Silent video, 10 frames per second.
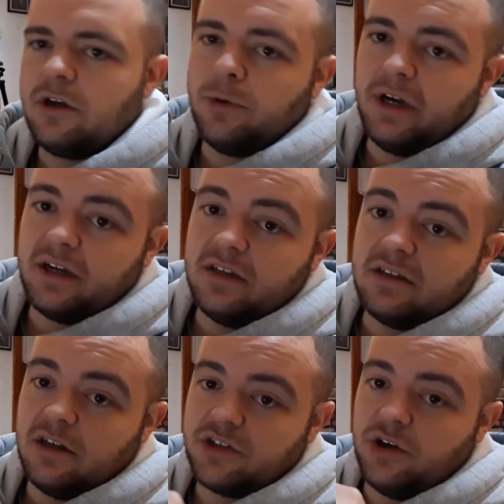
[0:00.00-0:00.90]
Quick
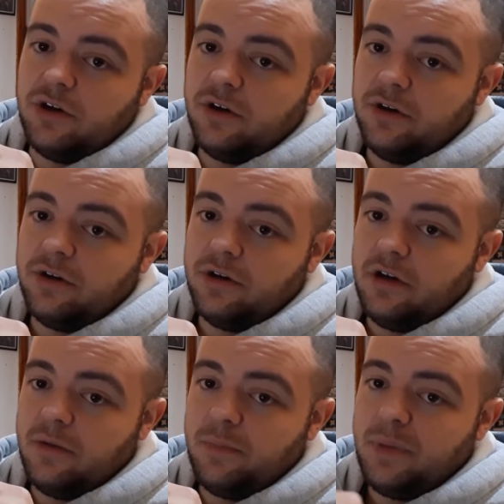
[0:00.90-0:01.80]
touch on
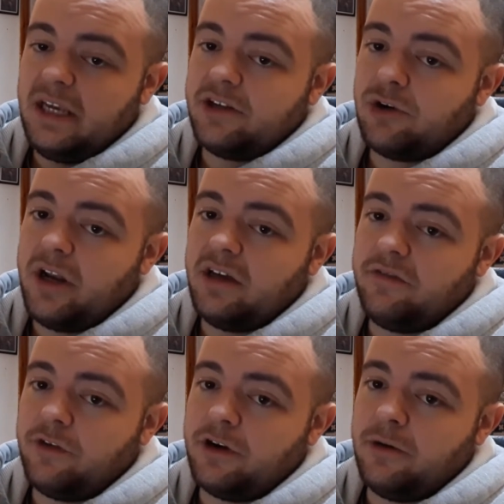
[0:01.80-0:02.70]
peak training
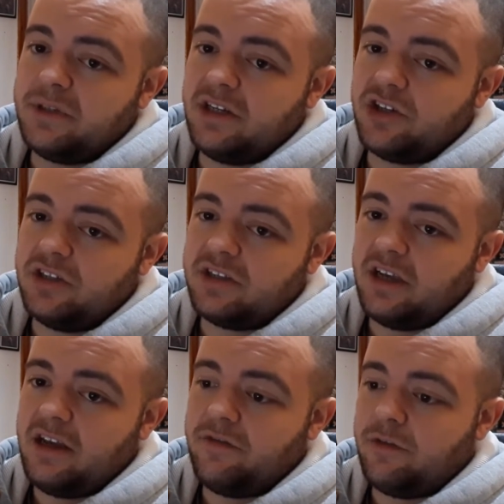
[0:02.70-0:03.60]
for competitions,
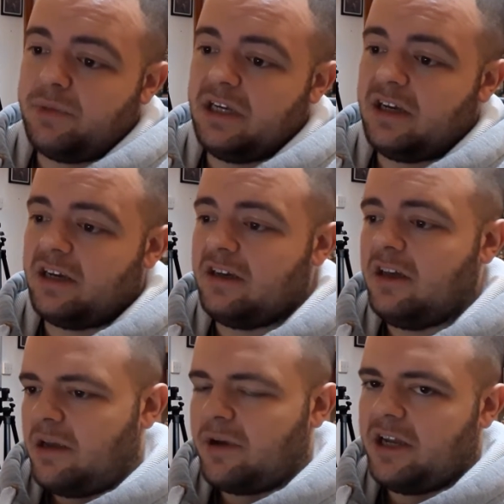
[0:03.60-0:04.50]
again for peaking.
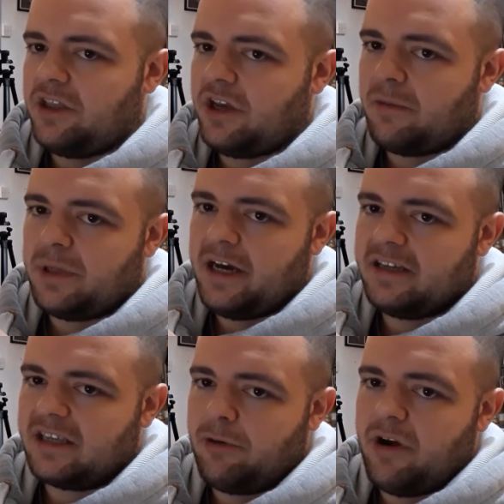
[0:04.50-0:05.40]
Same kind of thing
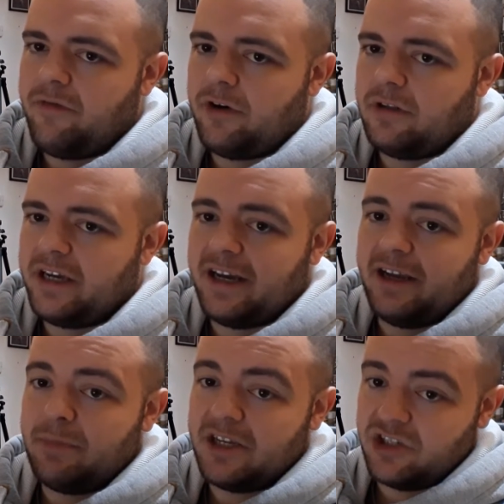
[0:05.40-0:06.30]
applies, however, like I
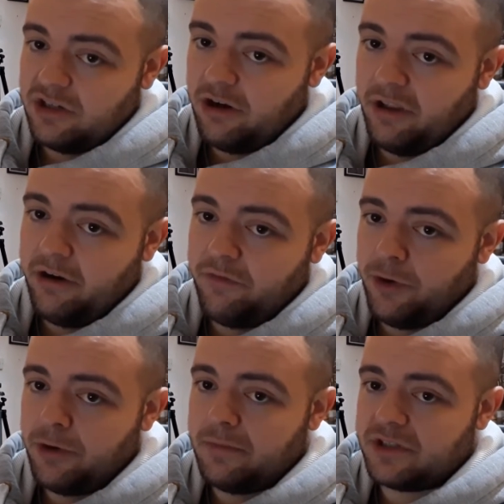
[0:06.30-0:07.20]
had mentioned earlier,
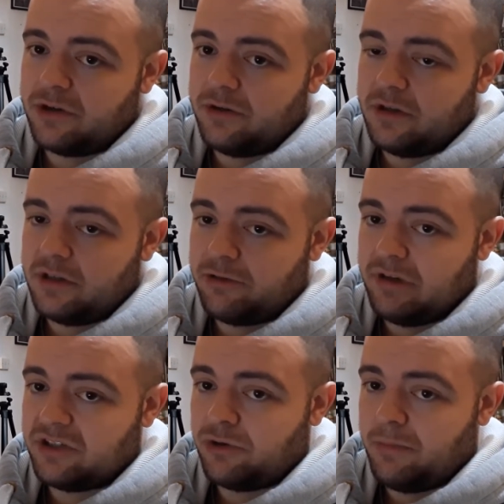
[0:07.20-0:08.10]
volume is going to
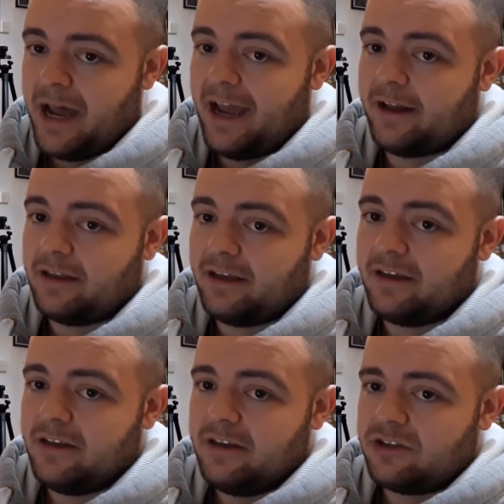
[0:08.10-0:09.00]
decrease dramatically.
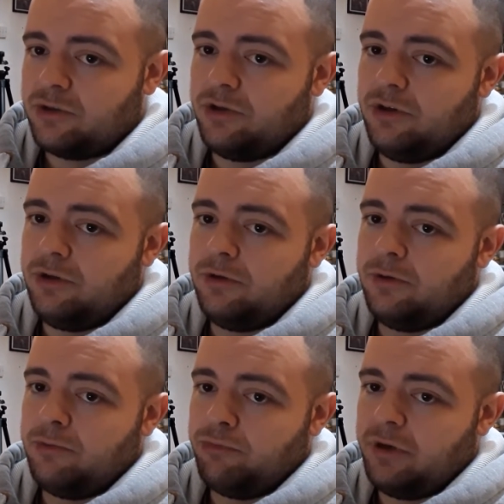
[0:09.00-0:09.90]
So
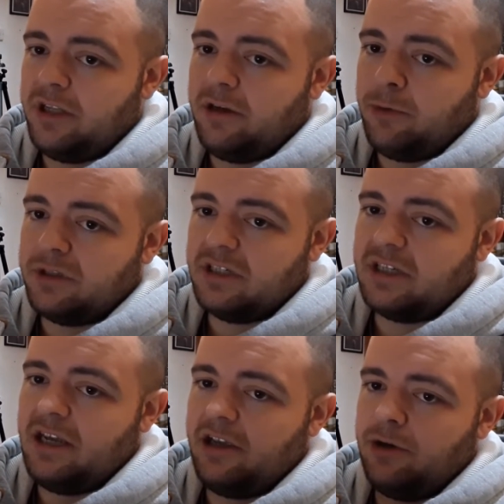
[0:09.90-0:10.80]
you really want to
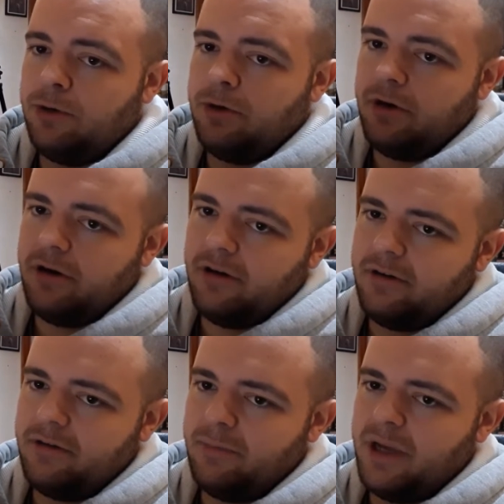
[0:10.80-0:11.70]
take your,
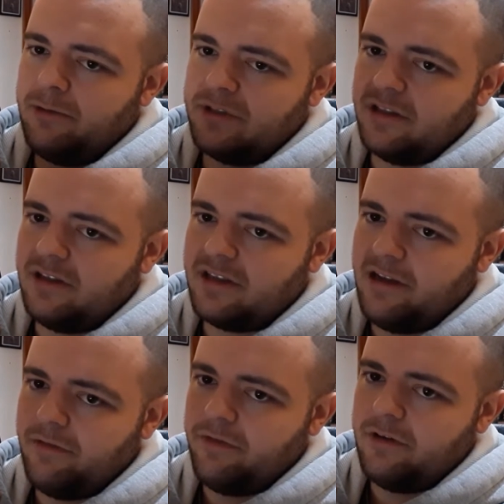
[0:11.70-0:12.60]
pen was in this
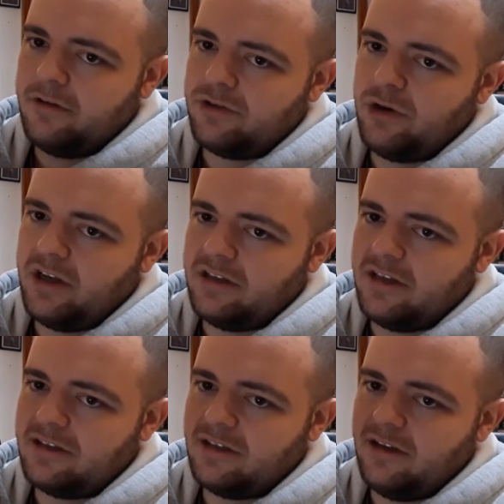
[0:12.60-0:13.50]
hand for training
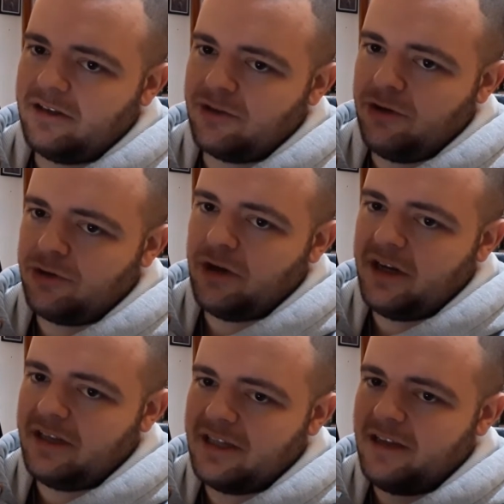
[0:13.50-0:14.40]
intensity, so your
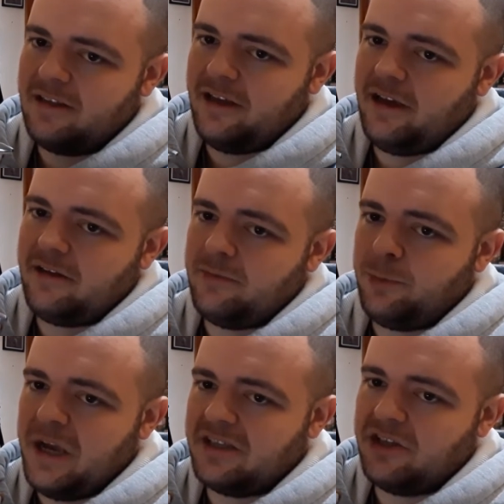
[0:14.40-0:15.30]
training like
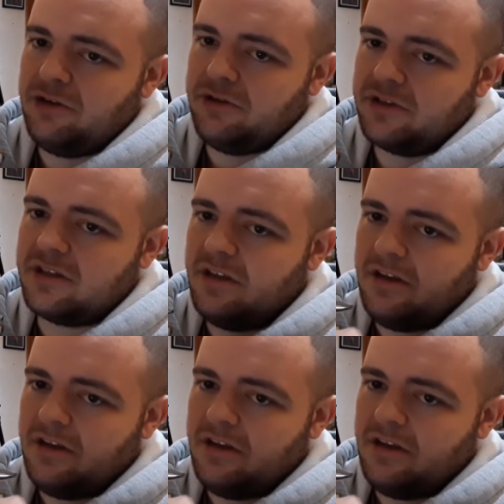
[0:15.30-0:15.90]
weights used,